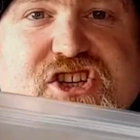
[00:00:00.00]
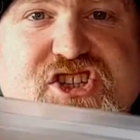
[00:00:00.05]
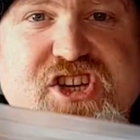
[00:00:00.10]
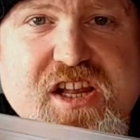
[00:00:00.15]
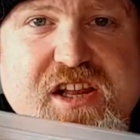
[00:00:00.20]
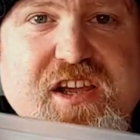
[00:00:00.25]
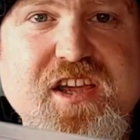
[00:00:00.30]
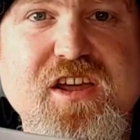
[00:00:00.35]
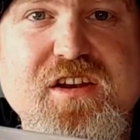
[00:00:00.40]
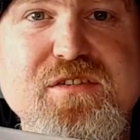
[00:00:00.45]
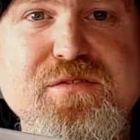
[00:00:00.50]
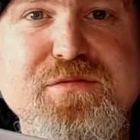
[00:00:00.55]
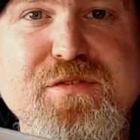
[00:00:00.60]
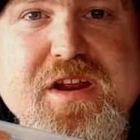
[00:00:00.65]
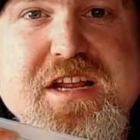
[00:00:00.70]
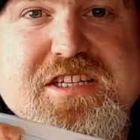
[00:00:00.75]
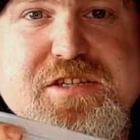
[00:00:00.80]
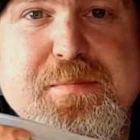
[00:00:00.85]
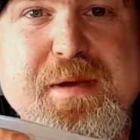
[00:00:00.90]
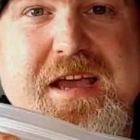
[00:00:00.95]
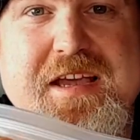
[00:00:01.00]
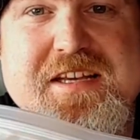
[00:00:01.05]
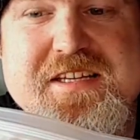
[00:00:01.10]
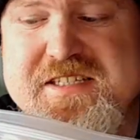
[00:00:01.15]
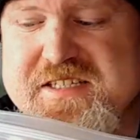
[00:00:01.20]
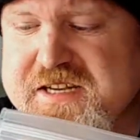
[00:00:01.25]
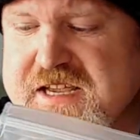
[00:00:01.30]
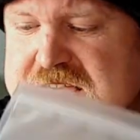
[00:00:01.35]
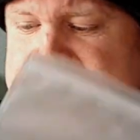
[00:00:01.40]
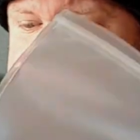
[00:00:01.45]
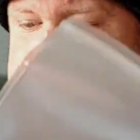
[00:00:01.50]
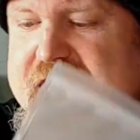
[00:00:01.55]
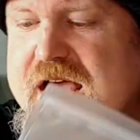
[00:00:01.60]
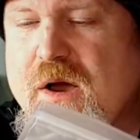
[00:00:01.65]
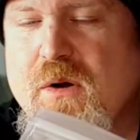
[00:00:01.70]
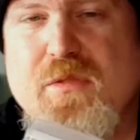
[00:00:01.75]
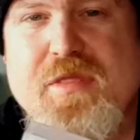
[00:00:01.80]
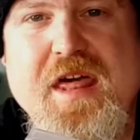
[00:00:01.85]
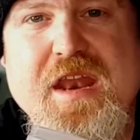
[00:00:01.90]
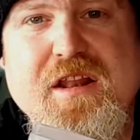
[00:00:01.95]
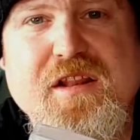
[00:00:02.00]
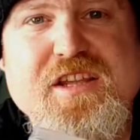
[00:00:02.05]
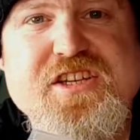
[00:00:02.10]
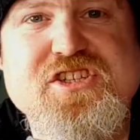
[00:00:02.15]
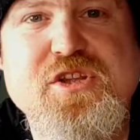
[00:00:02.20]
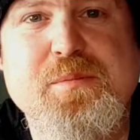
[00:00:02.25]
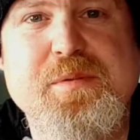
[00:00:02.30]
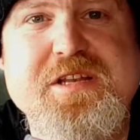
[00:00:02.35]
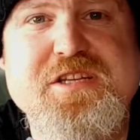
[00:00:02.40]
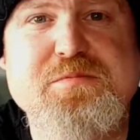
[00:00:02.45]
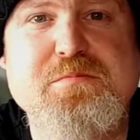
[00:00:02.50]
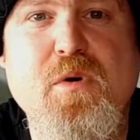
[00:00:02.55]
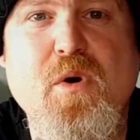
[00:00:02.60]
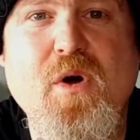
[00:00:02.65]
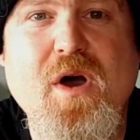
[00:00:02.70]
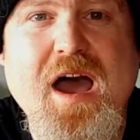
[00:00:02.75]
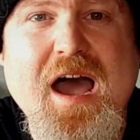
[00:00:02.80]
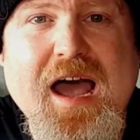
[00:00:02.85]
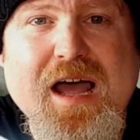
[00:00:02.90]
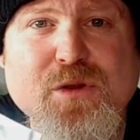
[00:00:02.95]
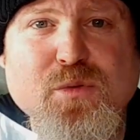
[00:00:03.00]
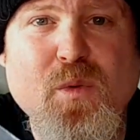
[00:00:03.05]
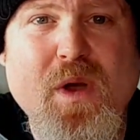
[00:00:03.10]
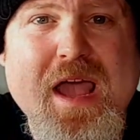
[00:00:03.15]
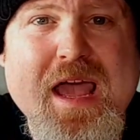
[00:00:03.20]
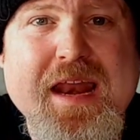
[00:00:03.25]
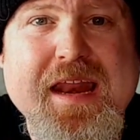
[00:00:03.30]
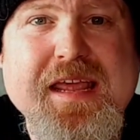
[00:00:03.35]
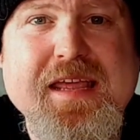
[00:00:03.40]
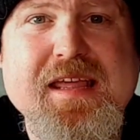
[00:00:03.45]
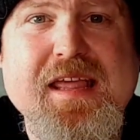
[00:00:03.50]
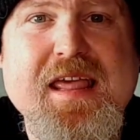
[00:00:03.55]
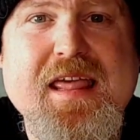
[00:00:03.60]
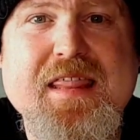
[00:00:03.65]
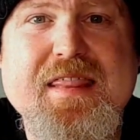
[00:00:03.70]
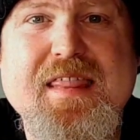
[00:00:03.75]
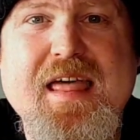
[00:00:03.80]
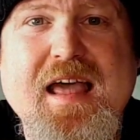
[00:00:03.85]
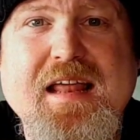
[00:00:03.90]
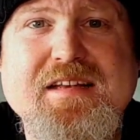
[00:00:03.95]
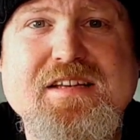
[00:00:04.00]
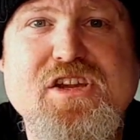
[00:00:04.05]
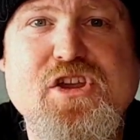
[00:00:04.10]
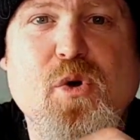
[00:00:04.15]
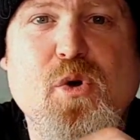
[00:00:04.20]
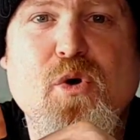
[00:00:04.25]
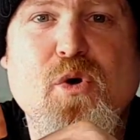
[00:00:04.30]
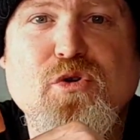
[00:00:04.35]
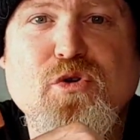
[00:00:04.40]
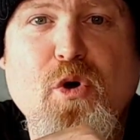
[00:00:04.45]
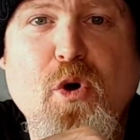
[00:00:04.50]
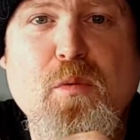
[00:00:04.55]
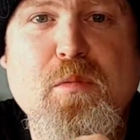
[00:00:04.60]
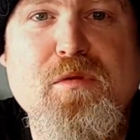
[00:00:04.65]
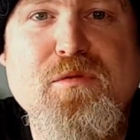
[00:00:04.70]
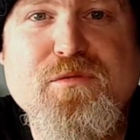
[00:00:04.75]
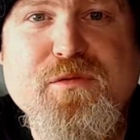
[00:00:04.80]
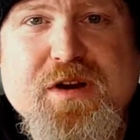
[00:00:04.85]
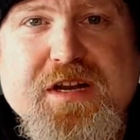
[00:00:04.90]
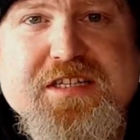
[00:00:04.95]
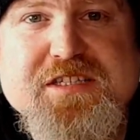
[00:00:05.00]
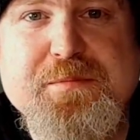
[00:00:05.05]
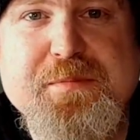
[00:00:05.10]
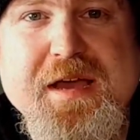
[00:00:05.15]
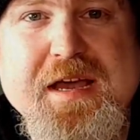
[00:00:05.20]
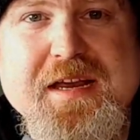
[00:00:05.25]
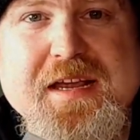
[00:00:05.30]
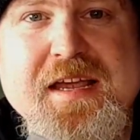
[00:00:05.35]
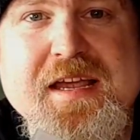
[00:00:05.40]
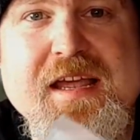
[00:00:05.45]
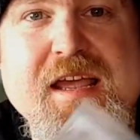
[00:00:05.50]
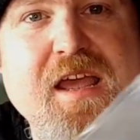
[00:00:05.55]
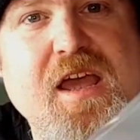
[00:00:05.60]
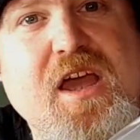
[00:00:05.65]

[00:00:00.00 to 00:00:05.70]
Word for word: silicon freezer bags. Now they're a little bit more hard wearing than your normal freezer bag.